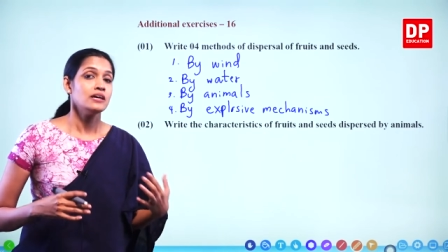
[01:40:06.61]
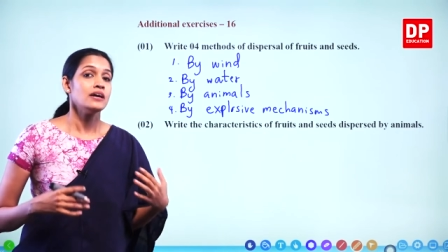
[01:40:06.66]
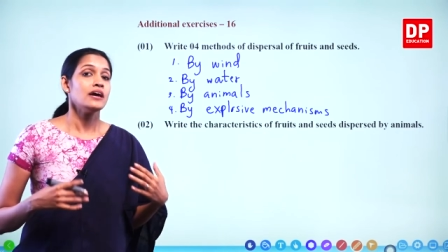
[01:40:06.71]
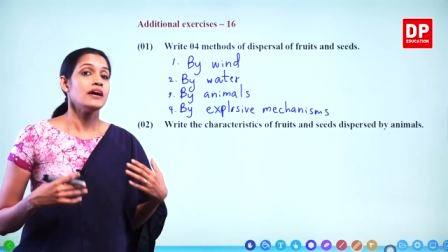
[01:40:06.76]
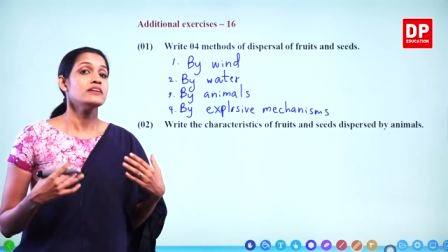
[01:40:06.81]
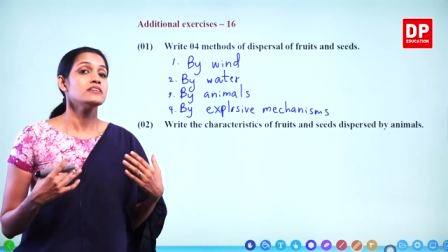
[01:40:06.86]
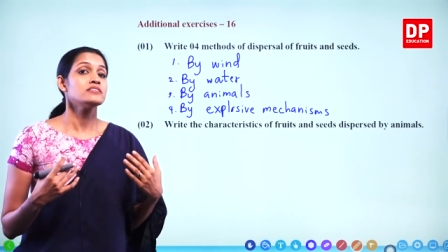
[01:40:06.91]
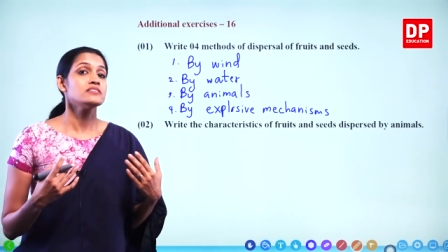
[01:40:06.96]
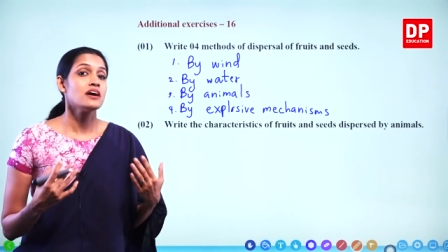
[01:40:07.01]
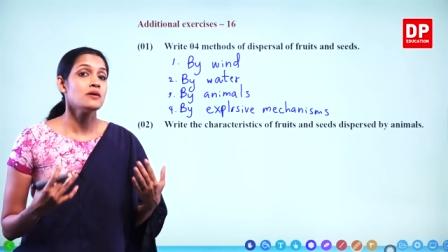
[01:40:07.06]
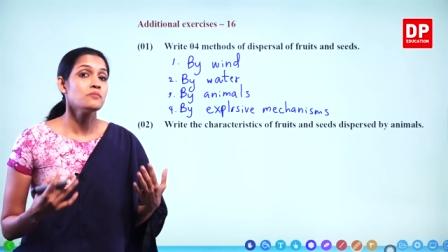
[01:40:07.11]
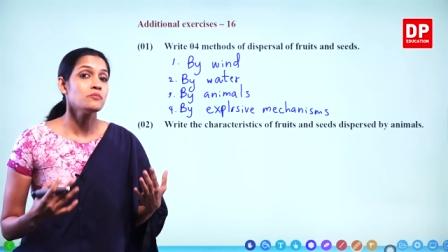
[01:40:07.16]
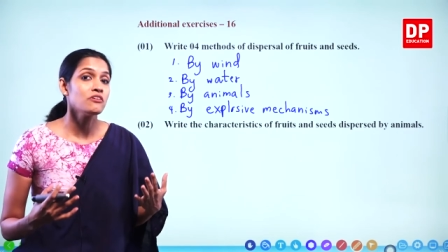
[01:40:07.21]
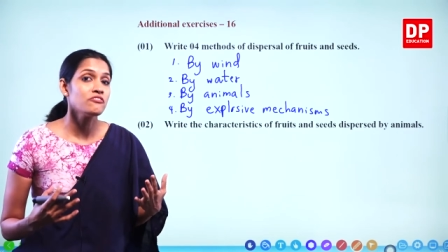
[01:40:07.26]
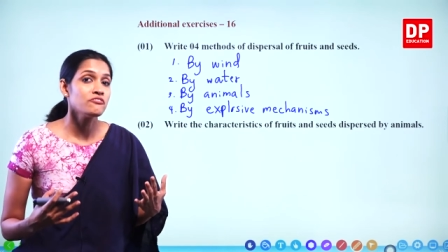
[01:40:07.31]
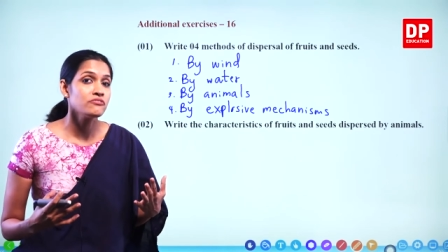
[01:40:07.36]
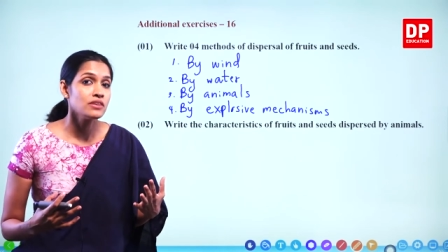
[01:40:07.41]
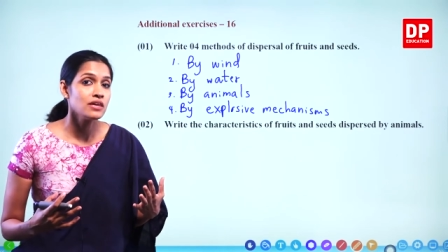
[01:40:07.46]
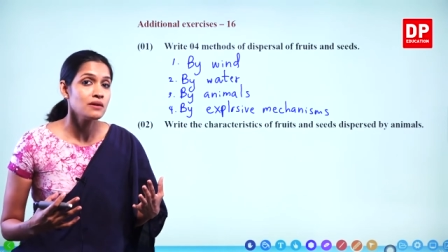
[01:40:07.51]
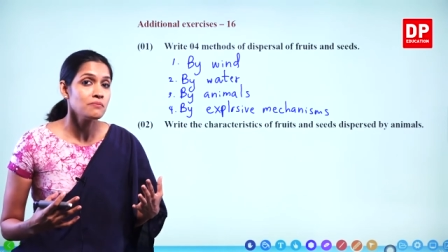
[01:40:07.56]
and some of
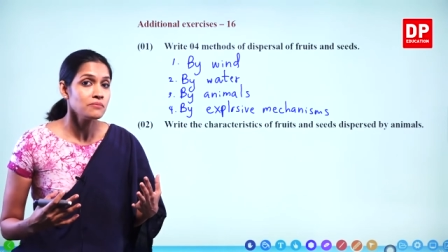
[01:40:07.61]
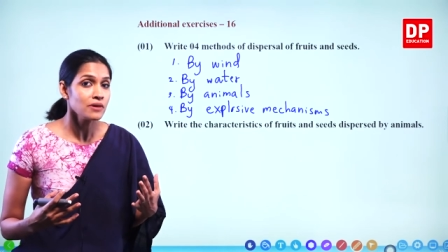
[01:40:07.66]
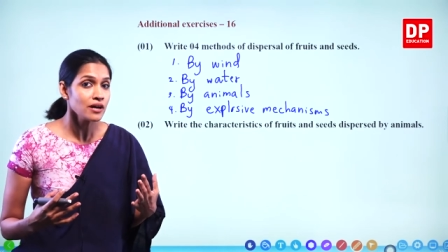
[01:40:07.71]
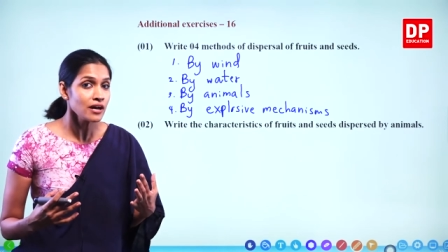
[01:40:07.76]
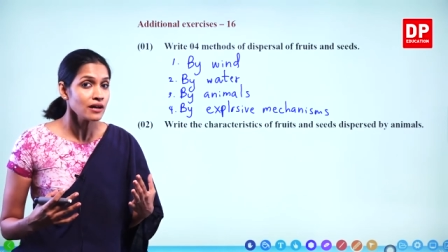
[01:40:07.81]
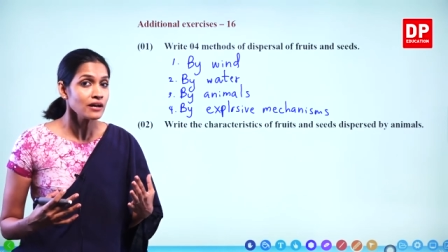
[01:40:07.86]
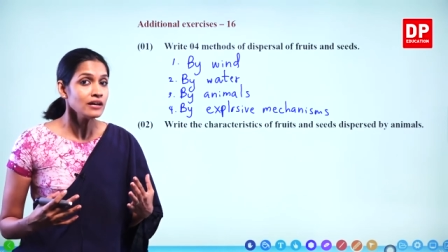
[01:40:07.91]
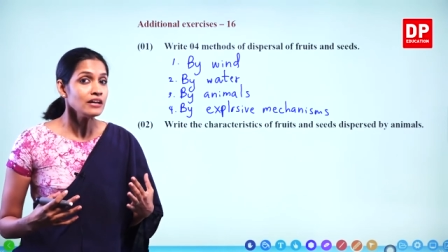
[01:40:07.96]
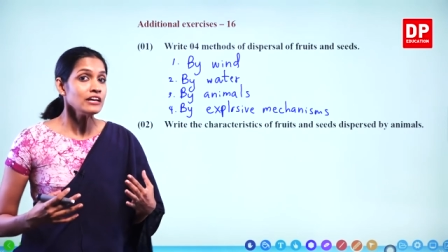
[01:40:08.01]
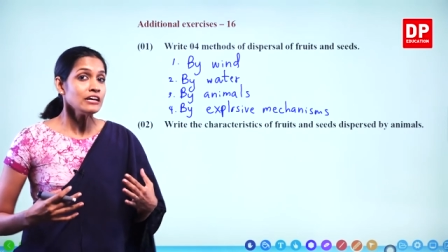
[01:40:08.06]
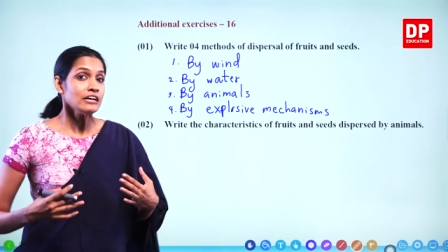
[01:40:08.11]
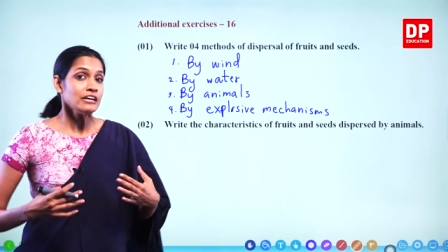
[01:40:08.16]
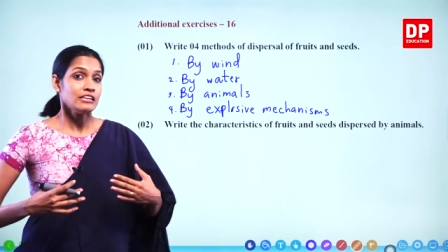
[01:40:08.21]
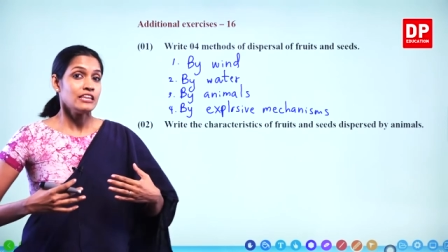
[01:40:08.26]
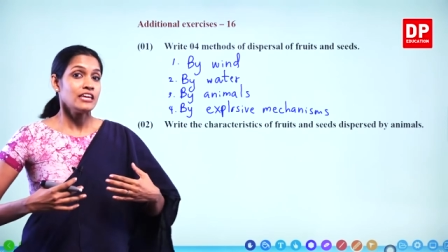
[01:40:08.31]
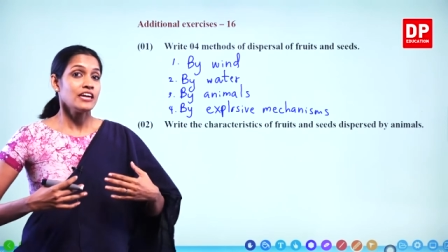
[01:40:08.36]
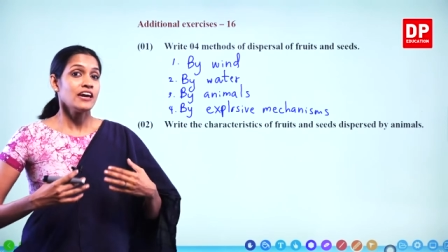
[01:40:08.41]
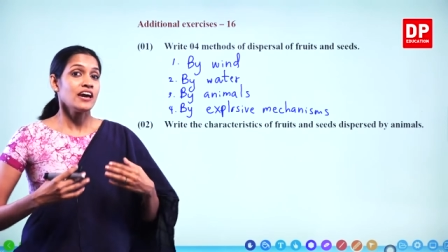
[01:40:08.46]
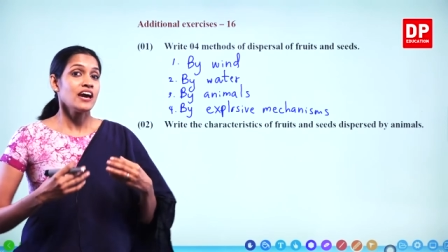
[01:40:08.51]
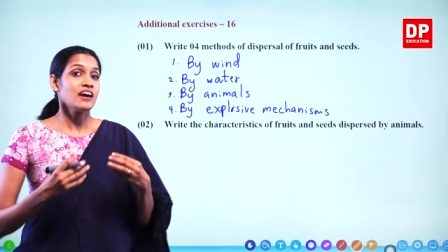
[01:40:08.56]
them are,
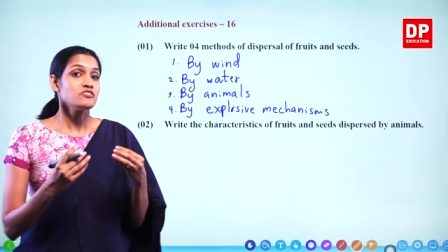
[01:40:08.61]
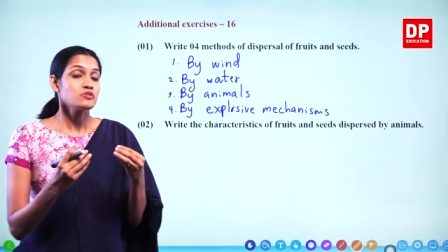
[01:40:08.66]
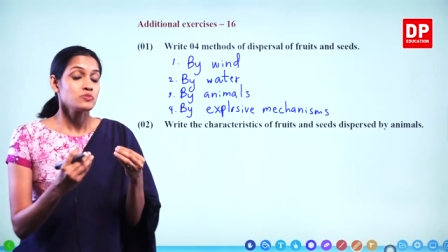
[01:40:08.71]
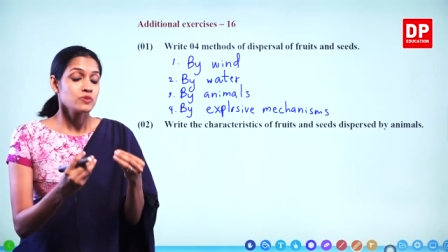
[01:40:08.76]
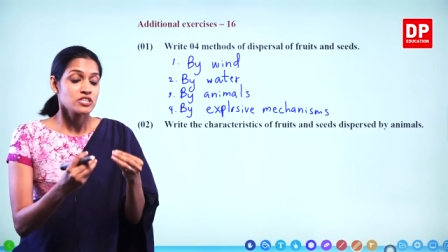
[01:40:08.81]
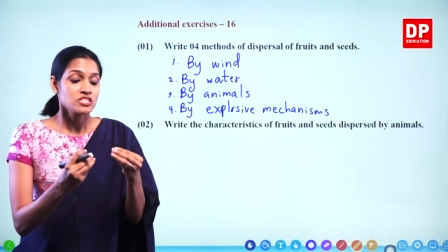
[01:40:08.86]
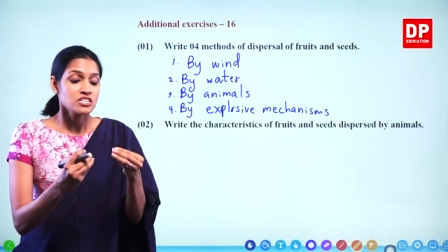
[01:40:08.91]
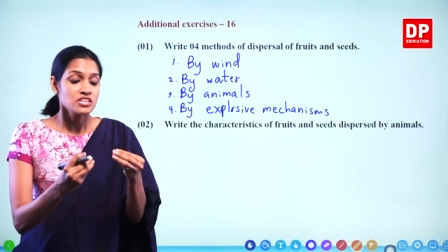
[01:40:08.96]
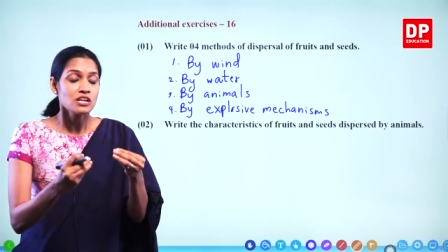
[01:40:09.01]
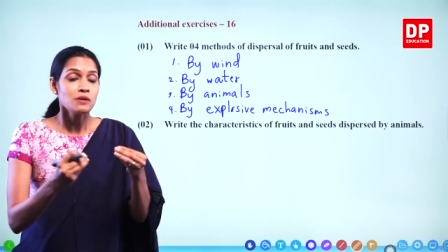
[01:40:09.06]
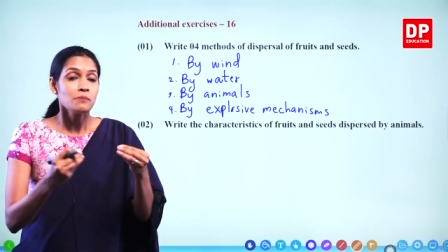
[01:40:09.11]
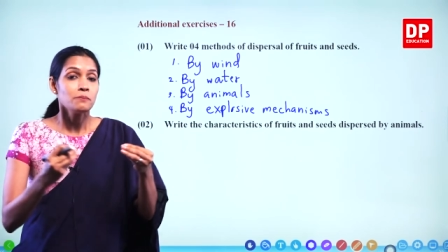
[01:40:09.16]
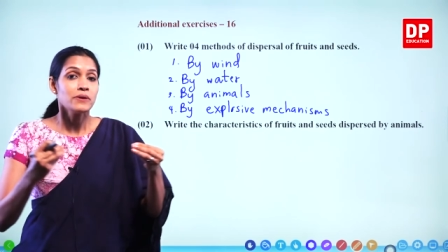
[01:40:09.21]
they have special